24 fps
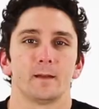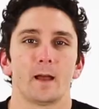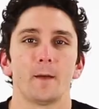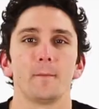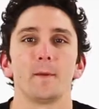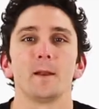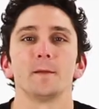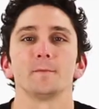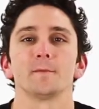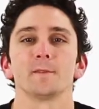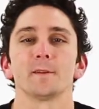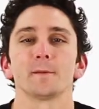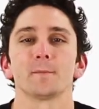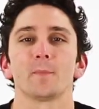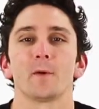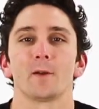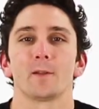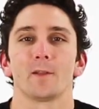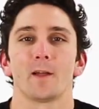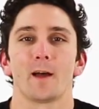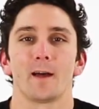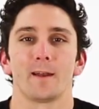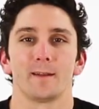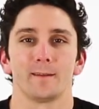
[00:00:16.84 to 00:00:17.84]
Hi, my name is Nick
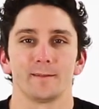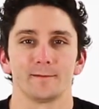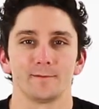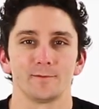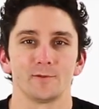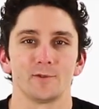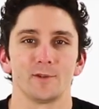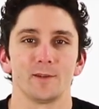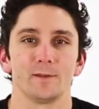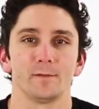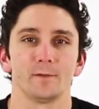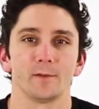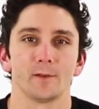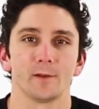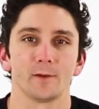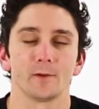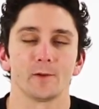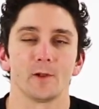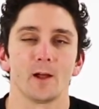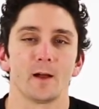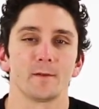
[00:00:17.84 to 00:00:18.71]
Bartolotta, Chief Clinical